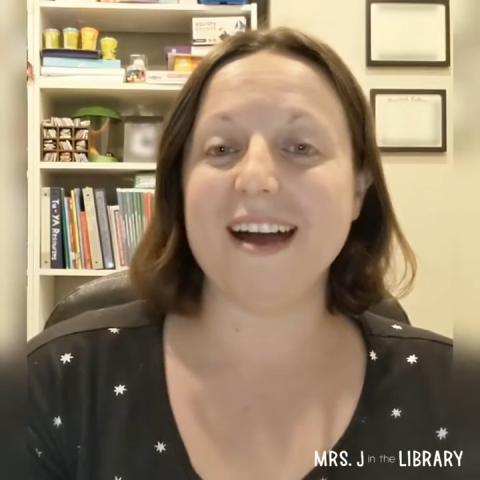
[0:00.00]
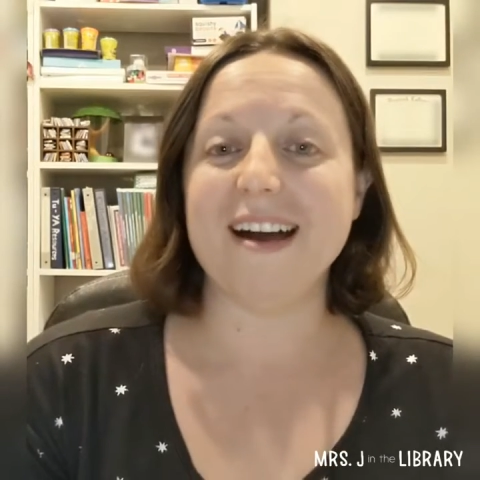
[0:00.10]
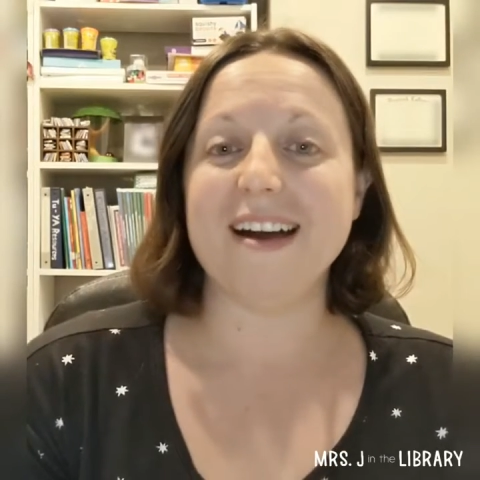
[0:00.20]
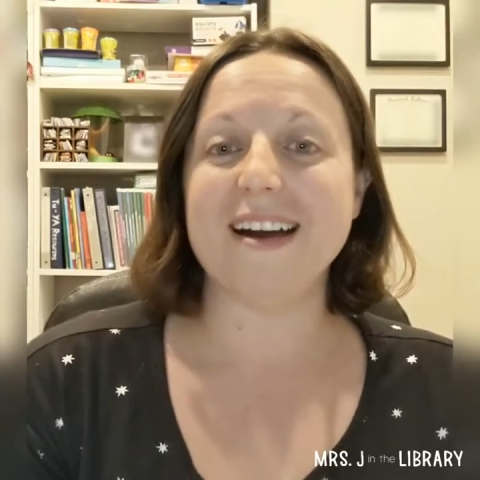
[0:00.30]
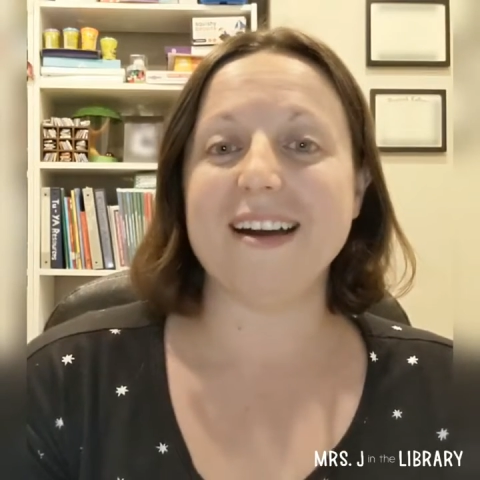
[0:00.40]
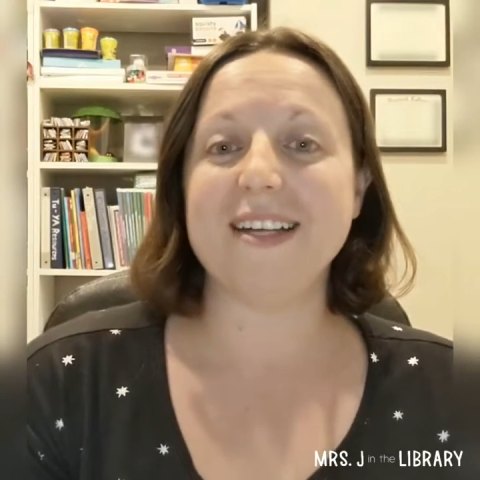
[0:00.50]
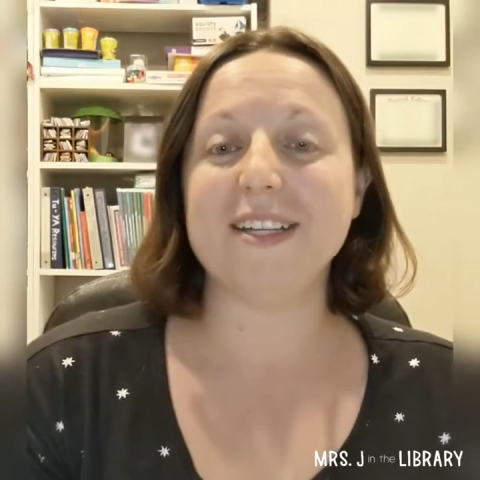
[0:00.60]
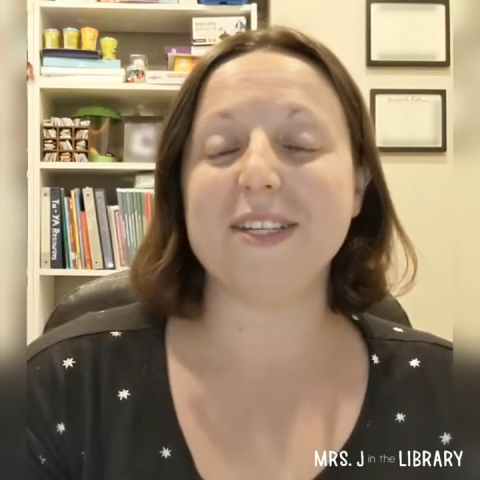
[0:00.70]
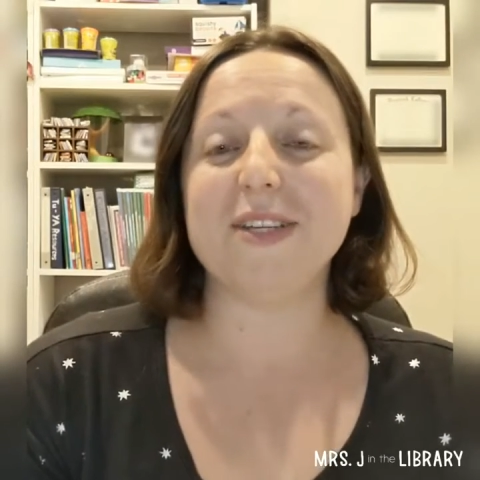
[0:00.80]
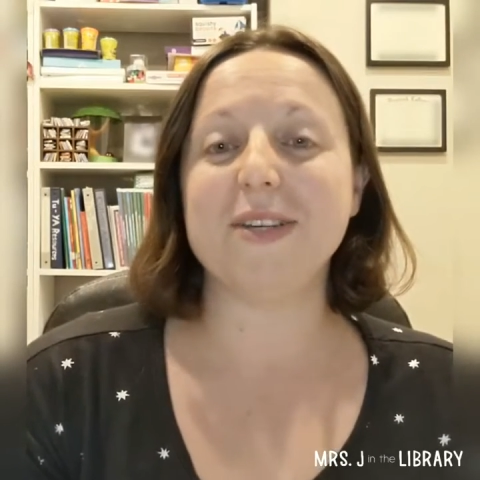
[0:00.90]

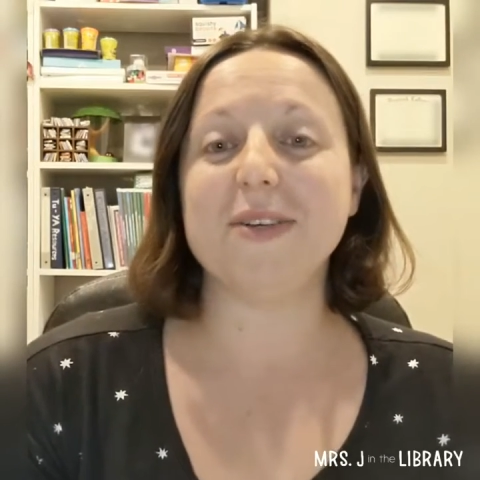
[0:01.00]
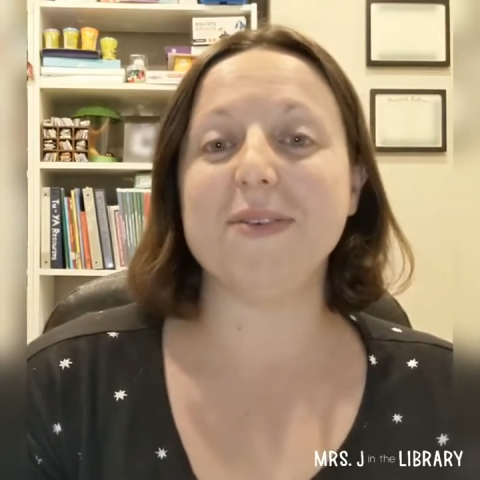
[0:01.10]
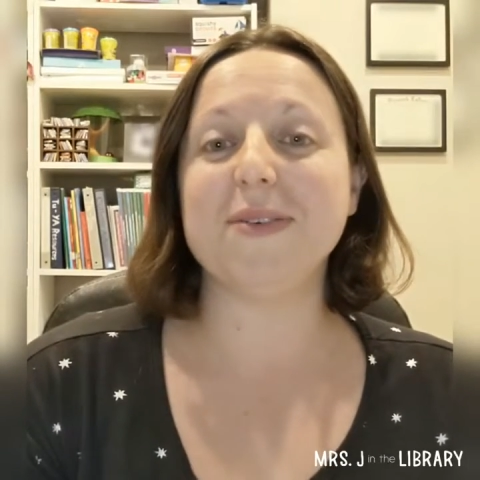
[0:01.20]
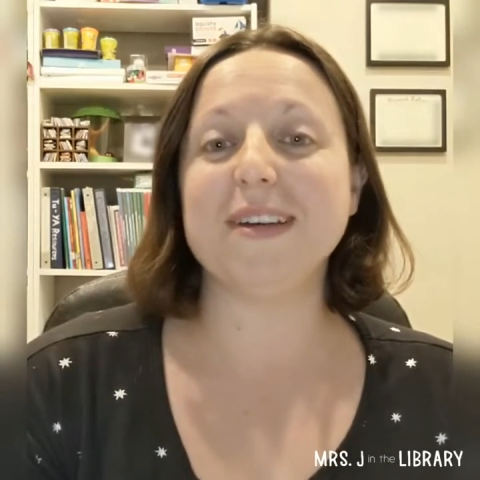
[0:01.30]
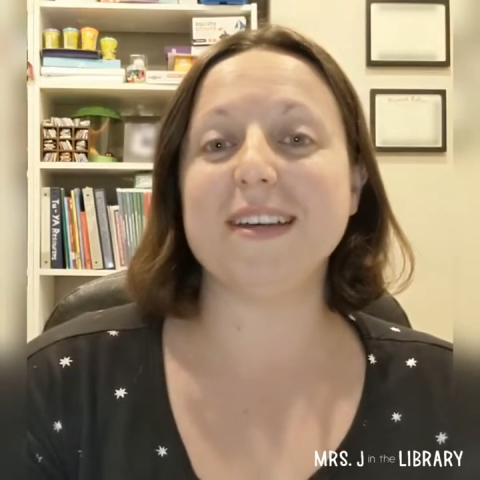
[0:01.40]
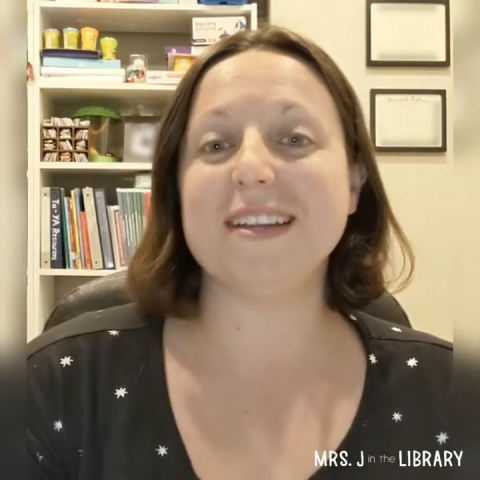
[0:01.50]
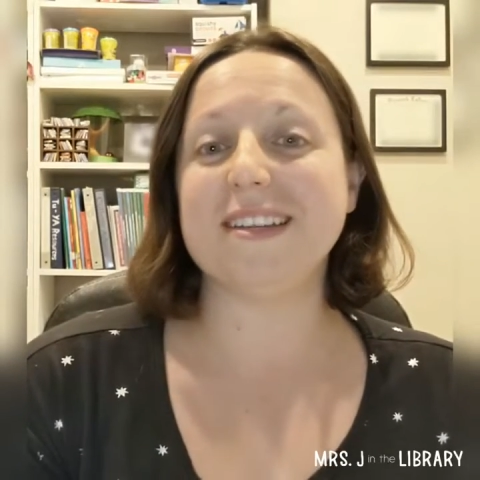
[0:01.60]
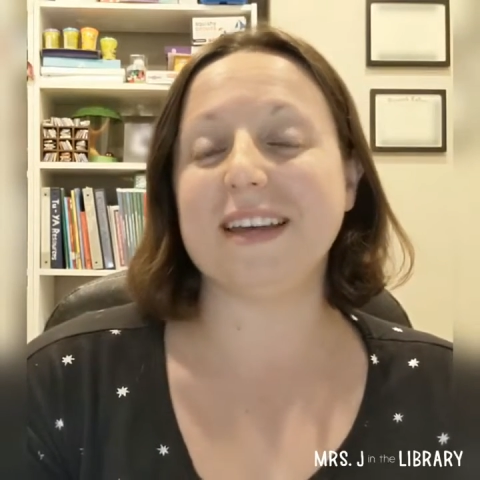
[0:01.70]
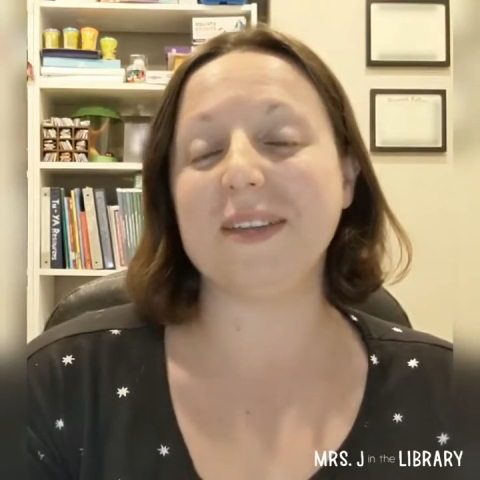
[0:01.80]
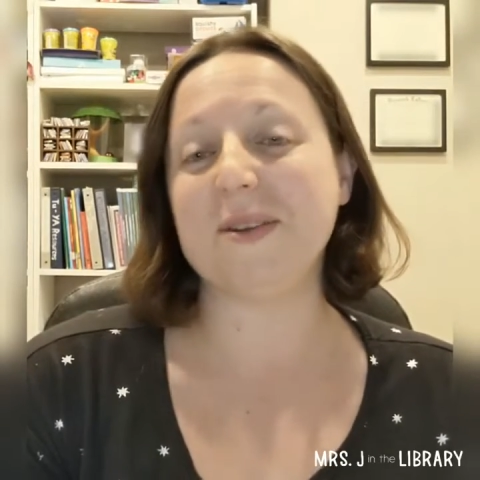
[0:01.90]
to
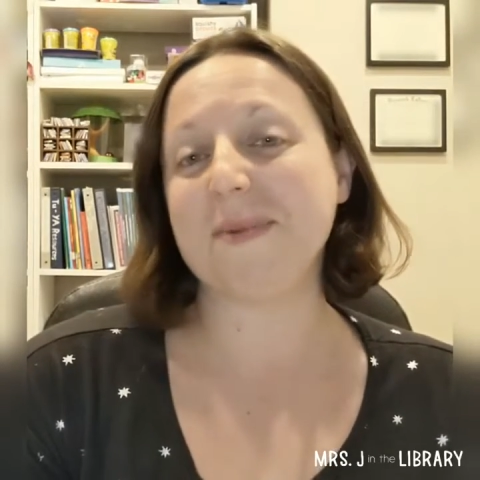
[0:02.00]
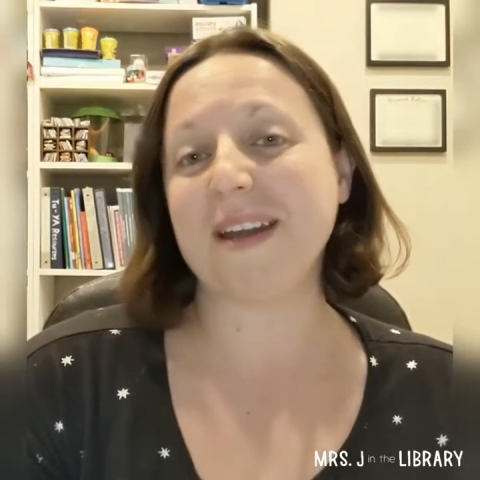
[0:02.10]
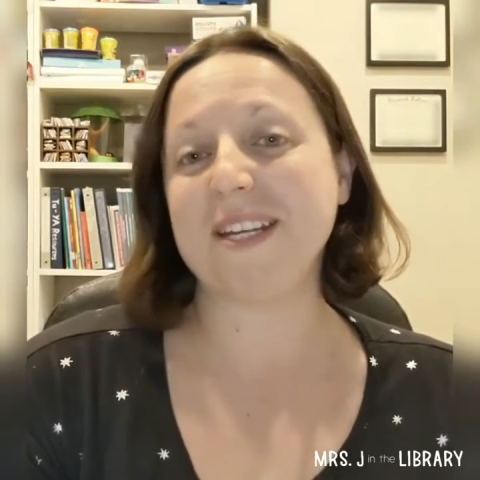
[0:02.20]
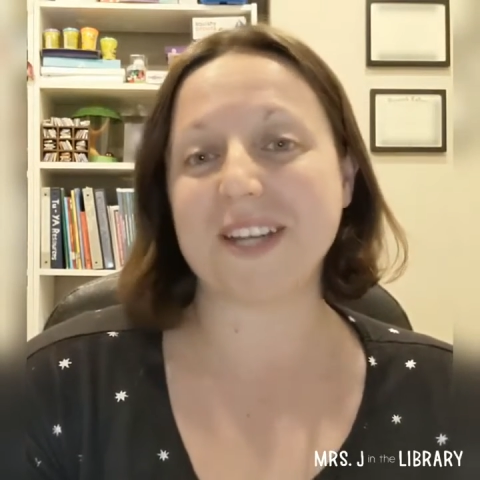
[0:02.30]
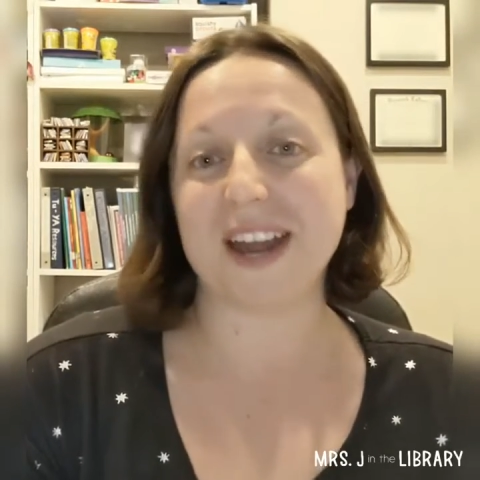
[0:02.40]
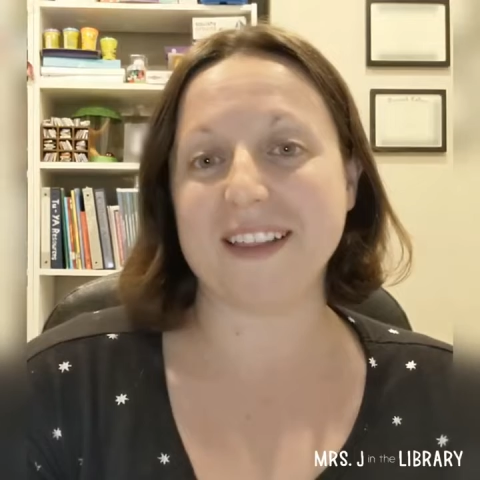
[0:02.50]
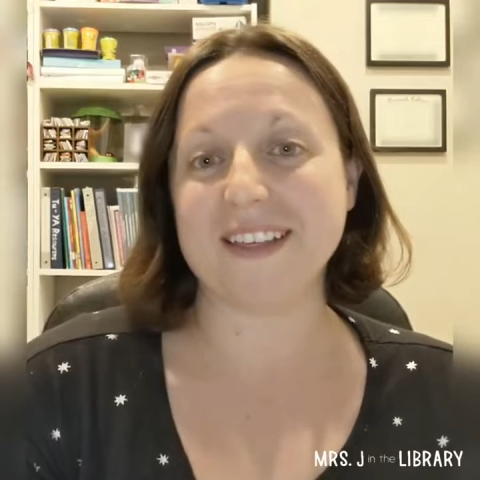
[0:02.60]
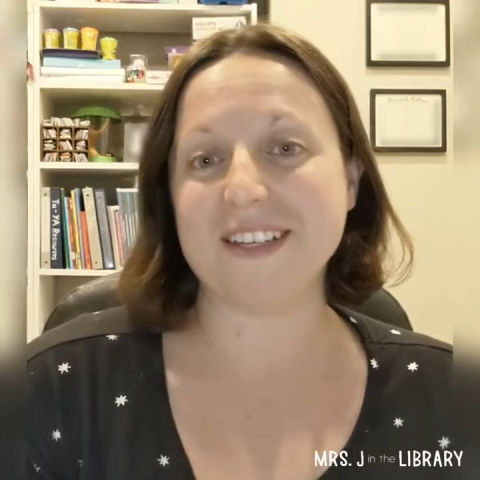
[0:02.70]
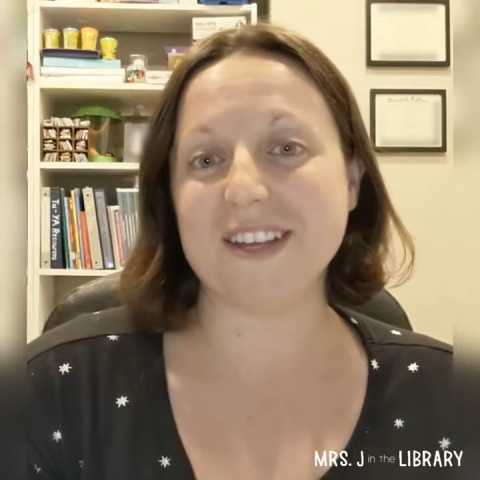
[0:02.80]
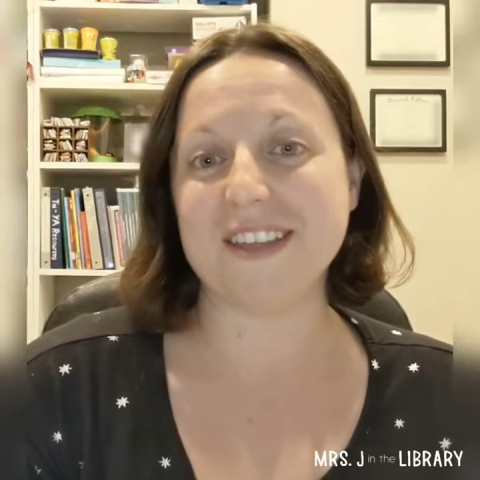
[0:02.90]
tell you about a
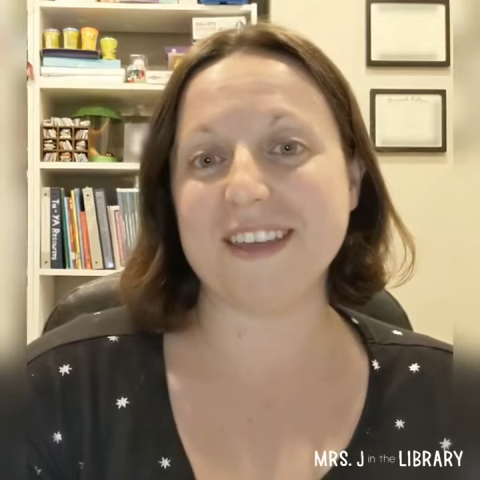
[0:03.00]
challenge